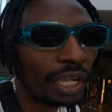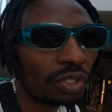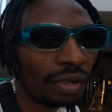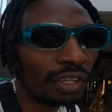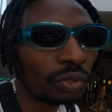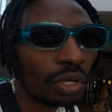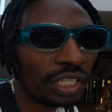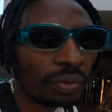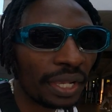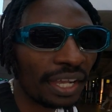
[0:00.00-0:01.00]
I traveled
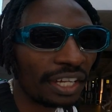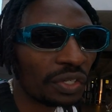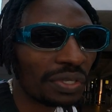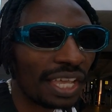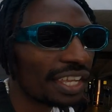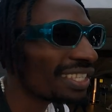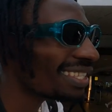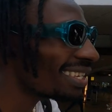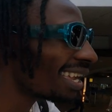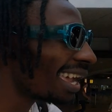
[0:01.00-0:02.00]
23 countries. I didn't
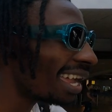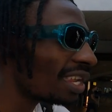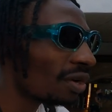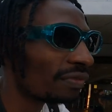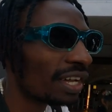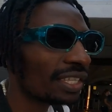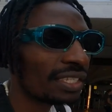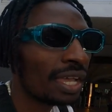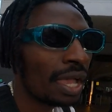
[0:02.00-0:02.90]
see any of that.